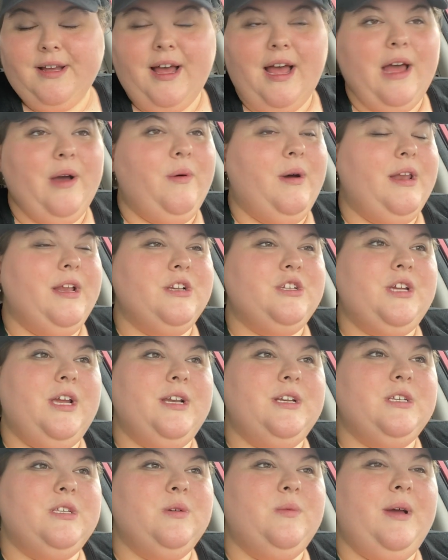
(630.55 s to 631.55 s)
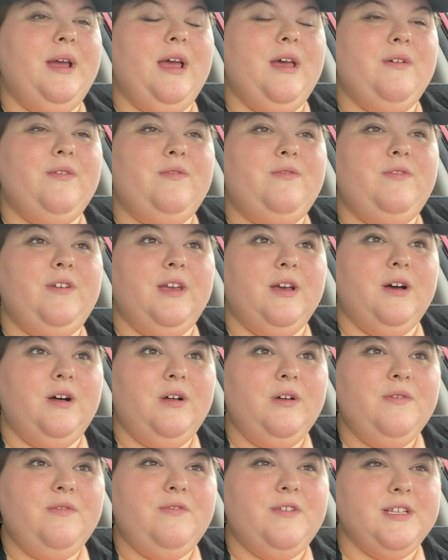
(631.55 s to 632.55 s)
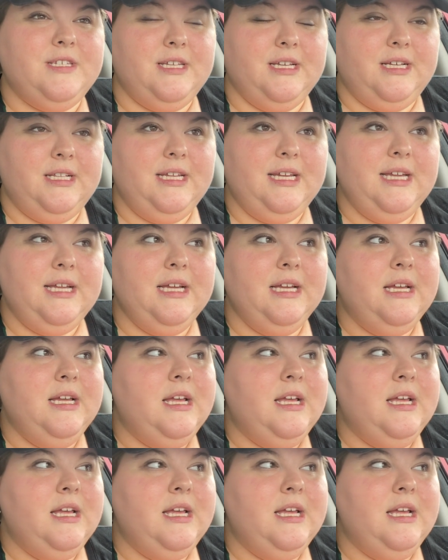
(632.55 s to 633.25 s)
I want to change the way I feel physically.